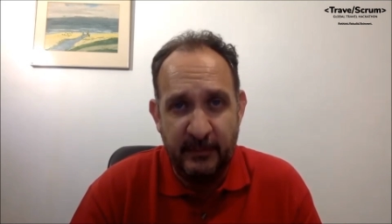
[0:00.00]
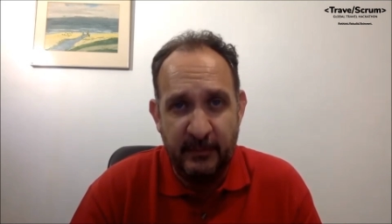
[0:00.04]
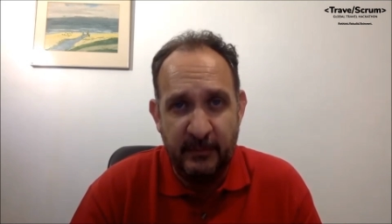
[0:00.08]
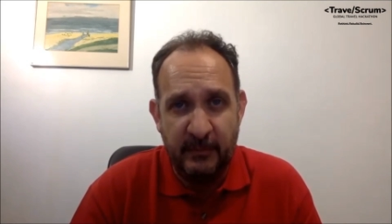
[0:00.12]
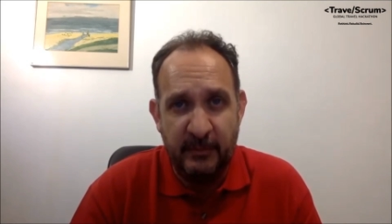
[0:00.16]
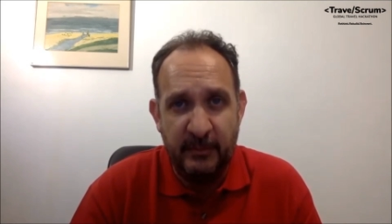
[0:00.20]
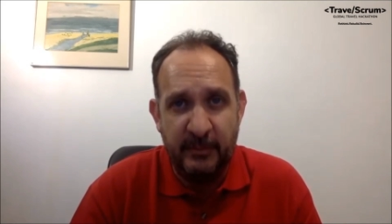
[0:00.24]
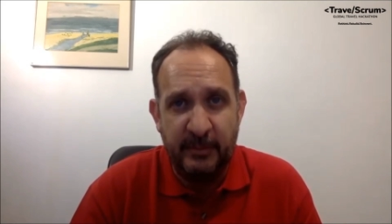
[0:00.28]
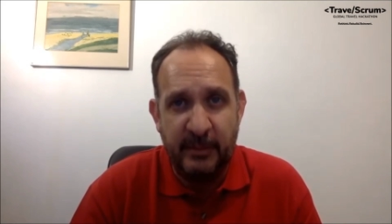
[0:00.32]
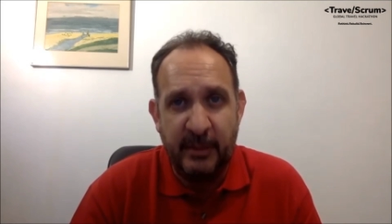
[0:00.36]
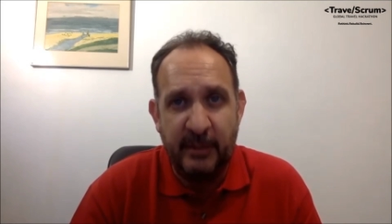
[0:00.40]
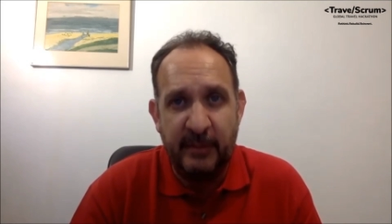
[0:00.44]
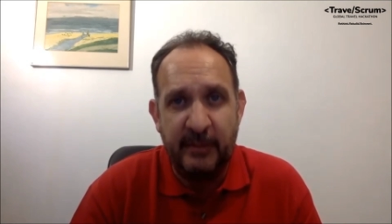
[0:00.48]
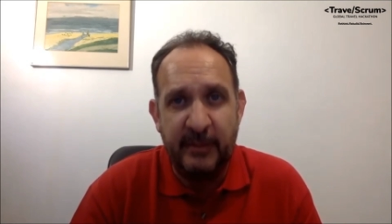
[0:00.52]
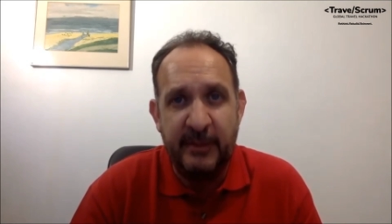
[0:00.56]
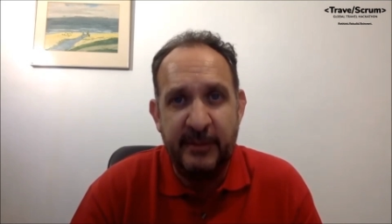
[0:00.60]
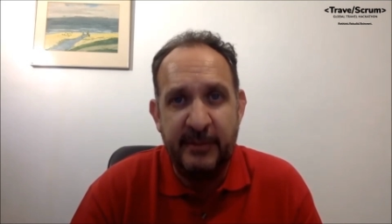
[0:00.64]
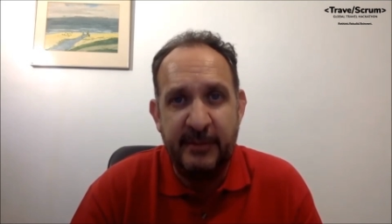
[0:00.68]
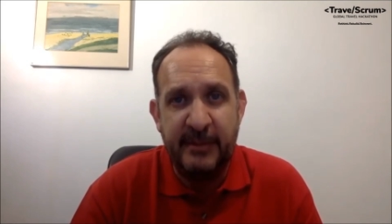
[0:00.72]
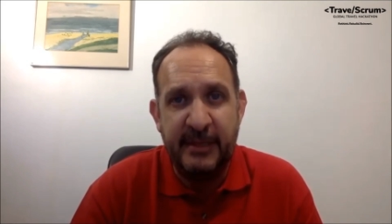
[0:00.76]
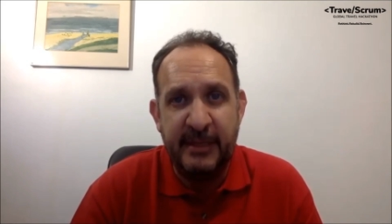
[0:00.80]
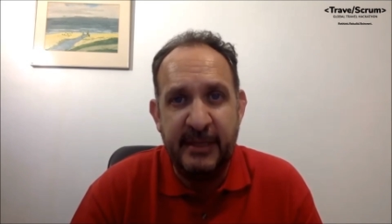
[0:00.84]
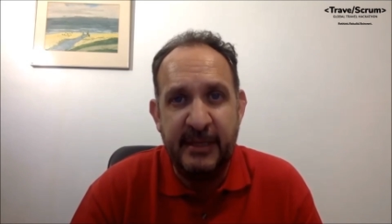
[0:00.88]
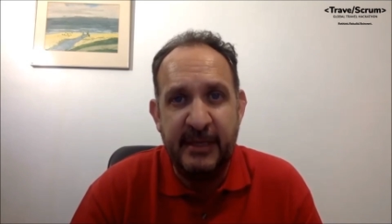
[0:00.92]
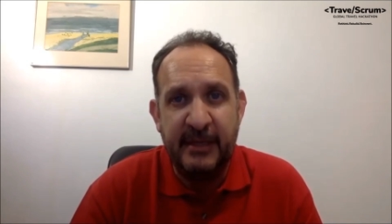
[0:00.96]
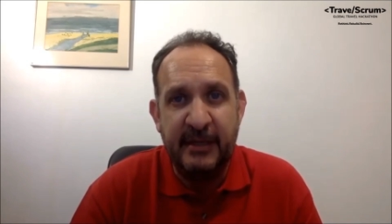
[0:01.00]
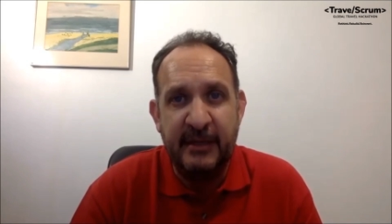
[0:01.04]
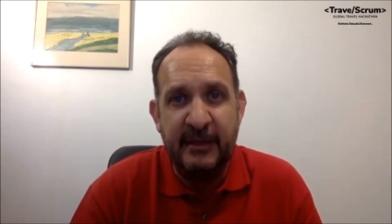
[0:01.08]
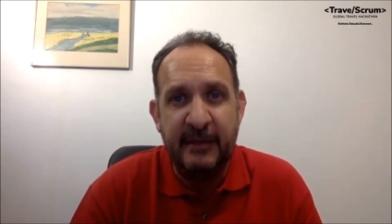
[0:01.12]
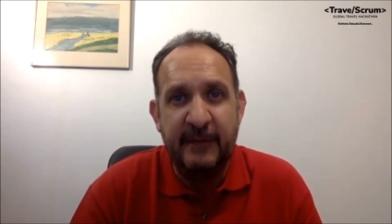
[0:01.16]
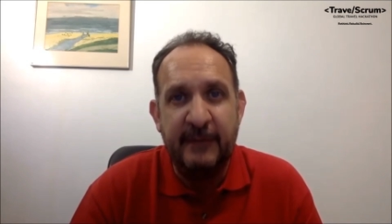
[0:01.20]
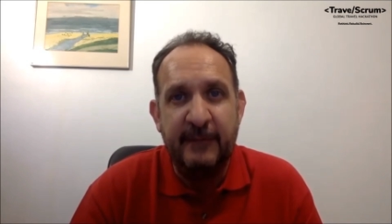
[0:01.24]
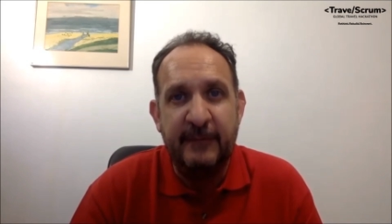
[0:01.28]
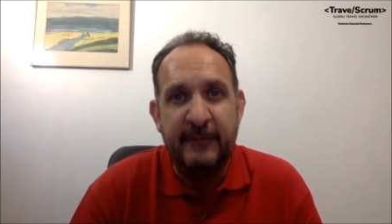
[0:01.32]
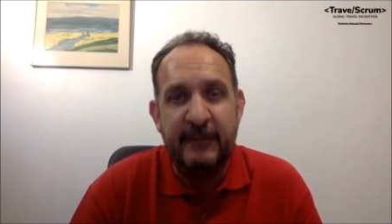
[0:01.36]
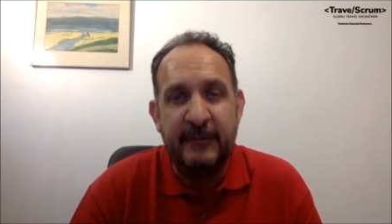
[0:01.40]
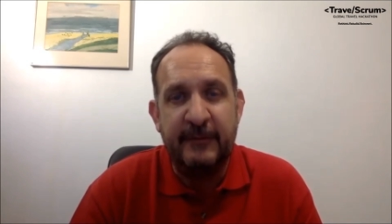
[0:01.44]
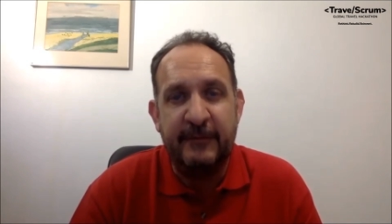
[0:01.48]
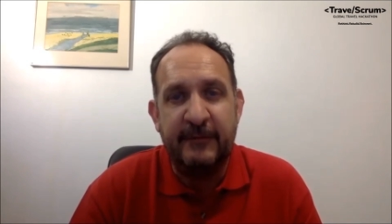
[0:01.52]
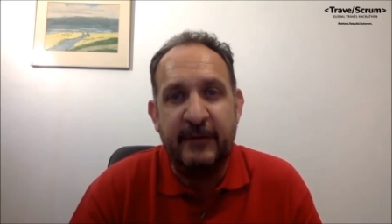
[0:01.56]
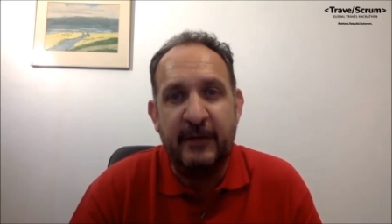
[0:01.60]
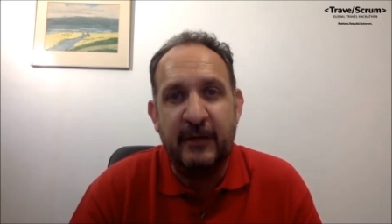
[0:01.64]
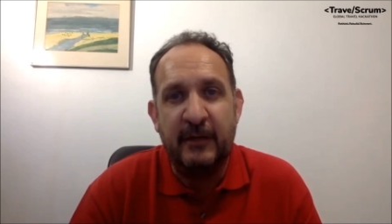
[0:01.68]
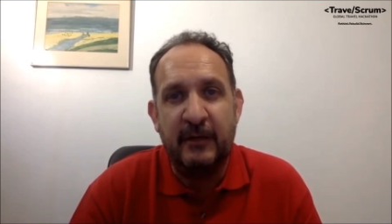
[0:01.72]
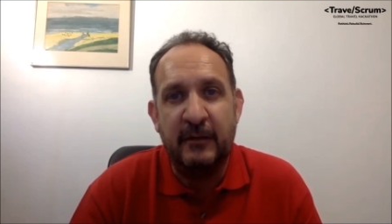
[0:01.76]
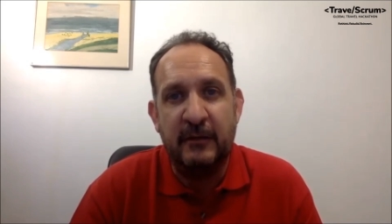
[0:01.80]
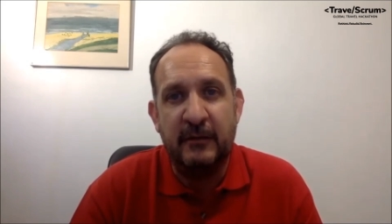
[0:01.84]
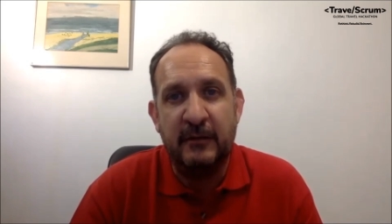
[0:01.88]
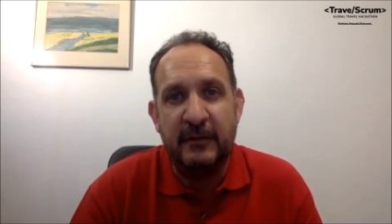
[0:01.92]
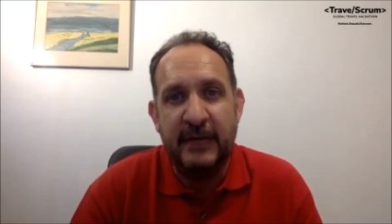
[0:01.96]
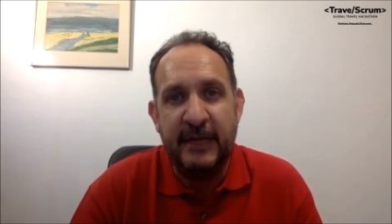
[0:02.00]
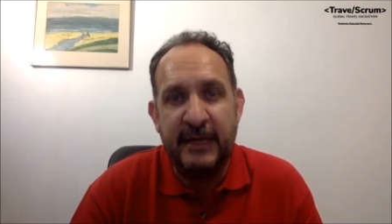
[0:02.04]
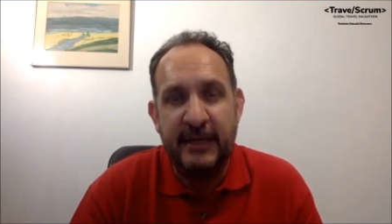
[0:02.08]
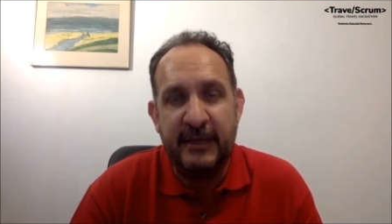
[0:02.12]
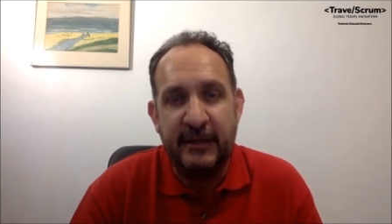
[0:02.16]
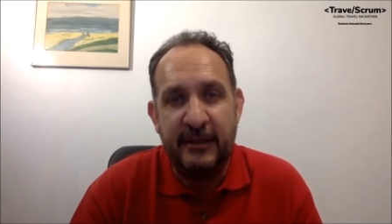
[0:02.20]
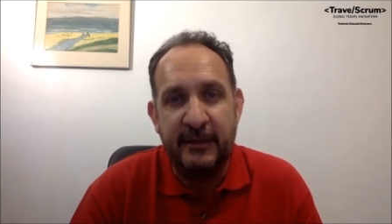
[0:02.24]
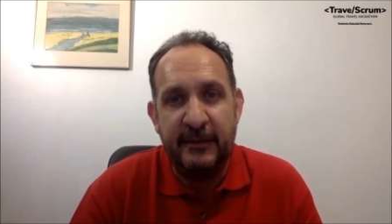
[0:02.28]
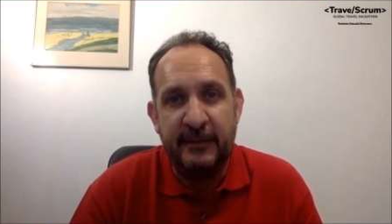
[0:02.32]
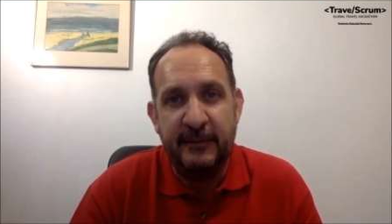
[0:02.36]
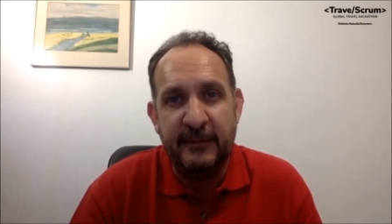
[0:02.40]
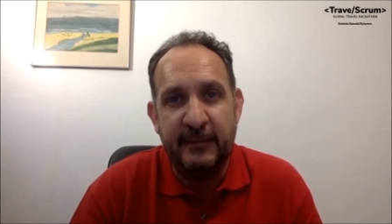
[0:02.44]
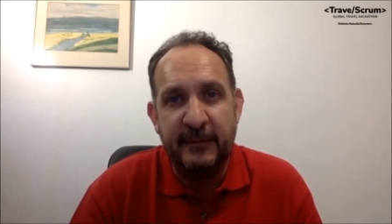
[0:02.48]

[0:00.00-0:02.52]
will probably be to follow later.